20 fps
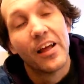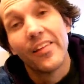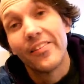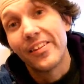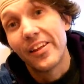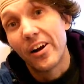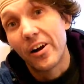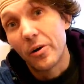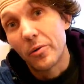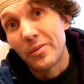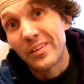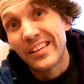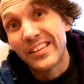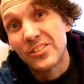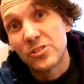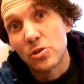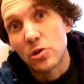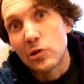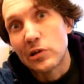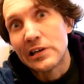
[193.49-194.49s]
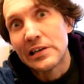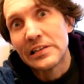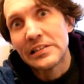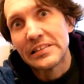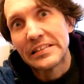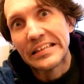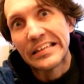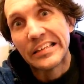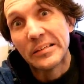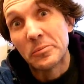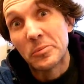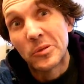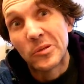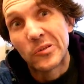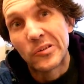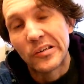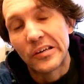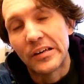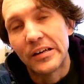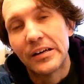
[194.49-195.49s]
that aren't really so crazy
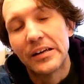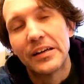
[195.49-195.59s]
anymore.